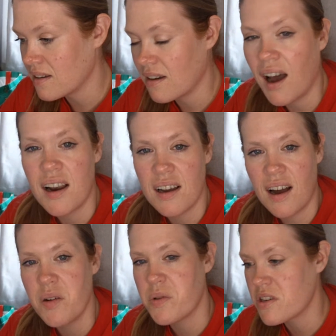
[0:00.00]

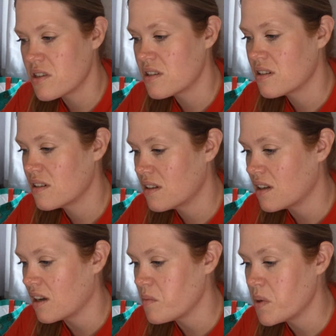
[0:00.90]
I watch,
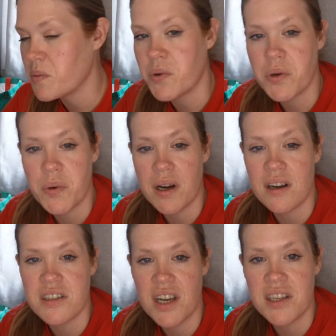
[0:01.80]
people who are
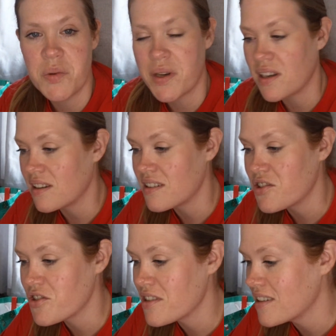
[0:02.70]
genuine and
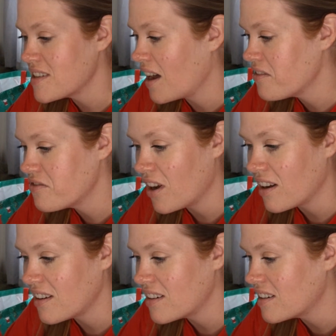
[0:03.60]
just like to have
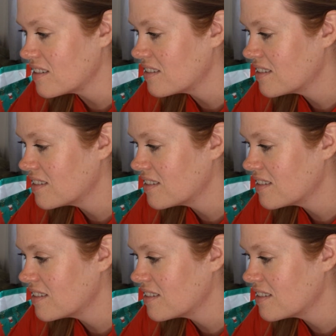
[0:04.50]
fun, and